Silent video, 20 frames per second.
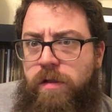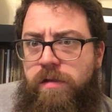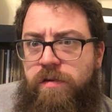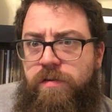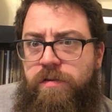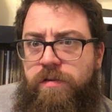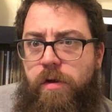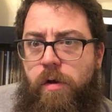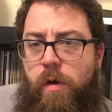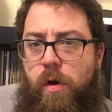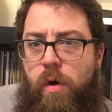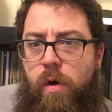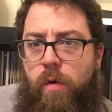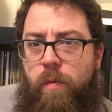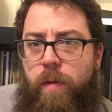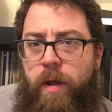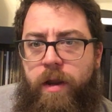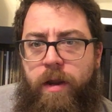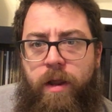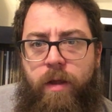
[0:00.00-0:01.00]
So
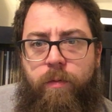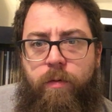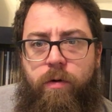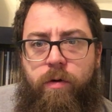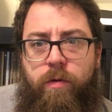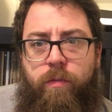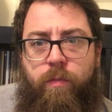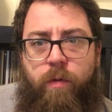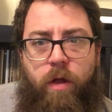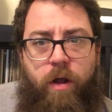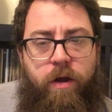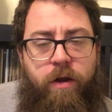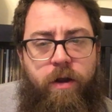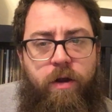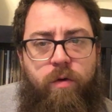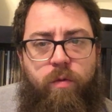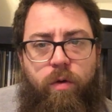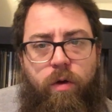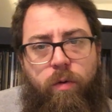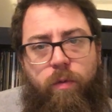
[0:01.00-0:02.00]
my neighbor brought it
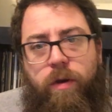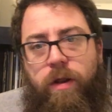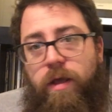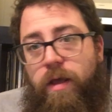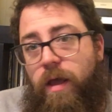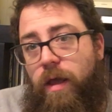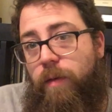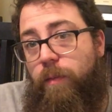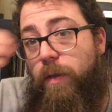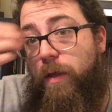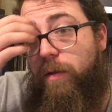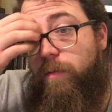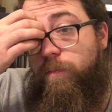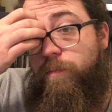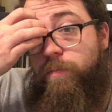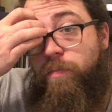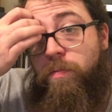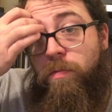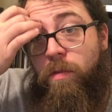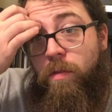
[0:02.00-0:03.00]
into work when he came in,
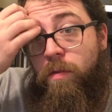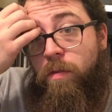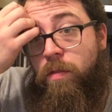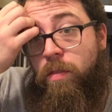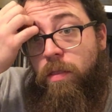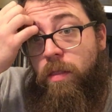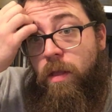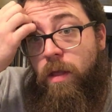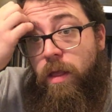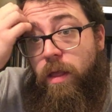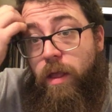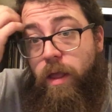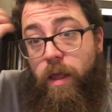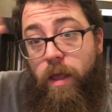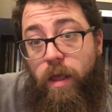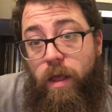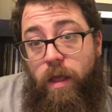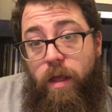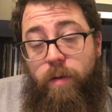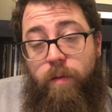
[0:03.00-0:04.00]

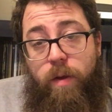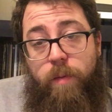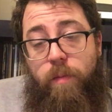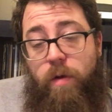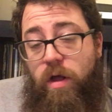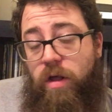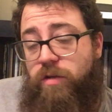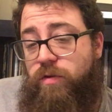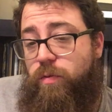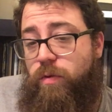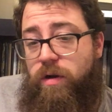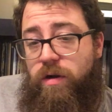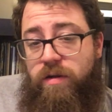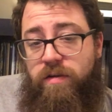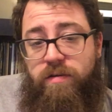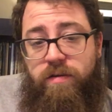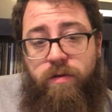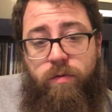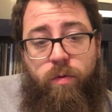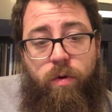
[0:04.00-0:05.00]
and my boss wanted
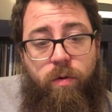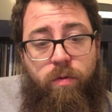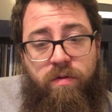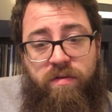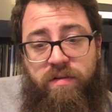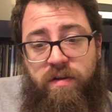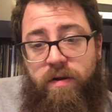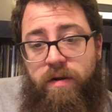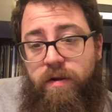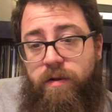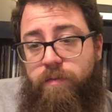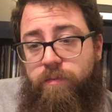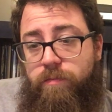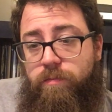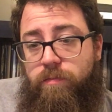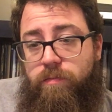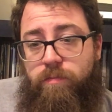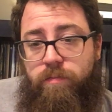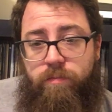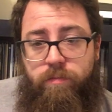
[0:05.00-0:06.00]
to see what was in it,
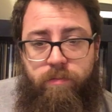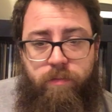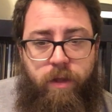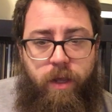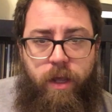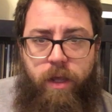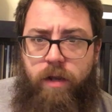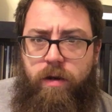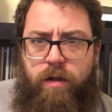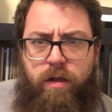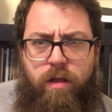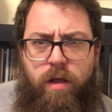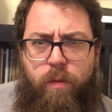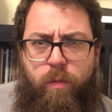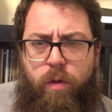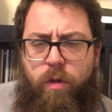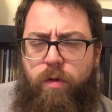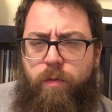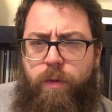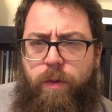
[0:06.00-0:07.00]
and a
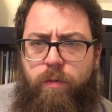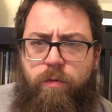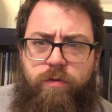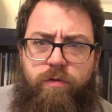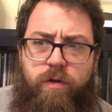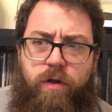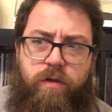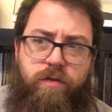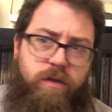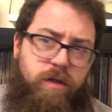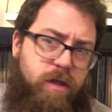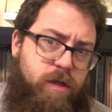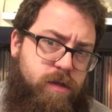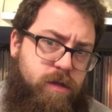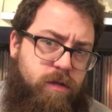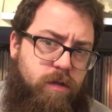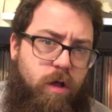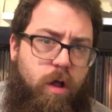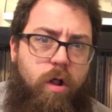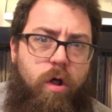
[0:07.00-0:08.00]
couple other people, so I was like,
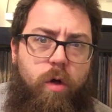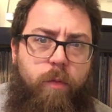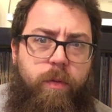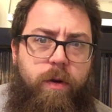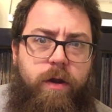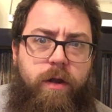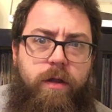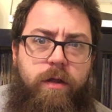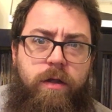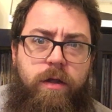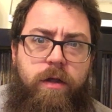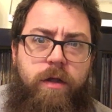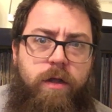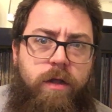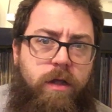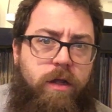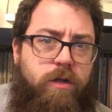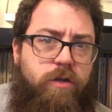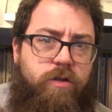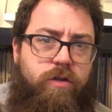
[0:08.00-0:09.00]
I'll open it
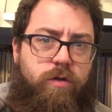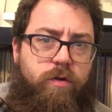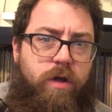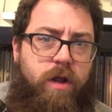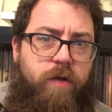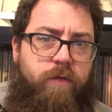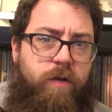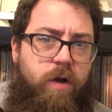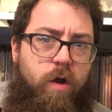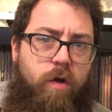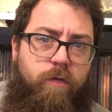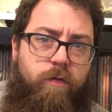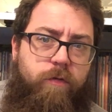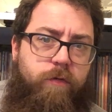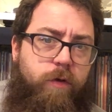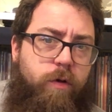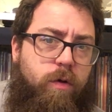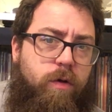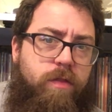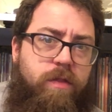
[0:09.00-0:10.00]
and just do kind of an
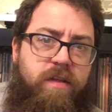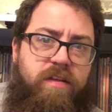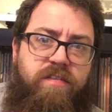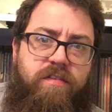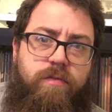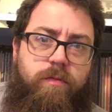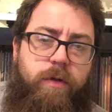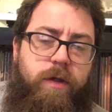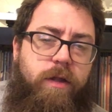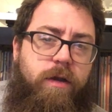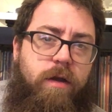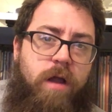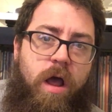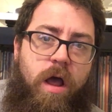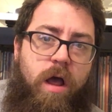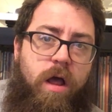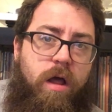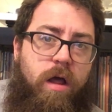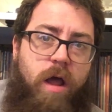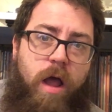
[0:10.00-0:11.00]
overview on this when
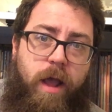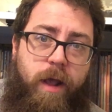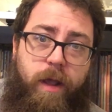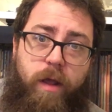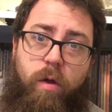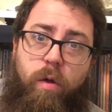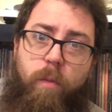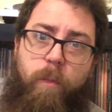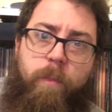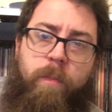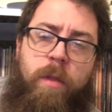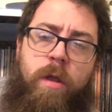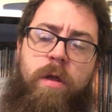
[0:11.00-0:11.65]
I get home.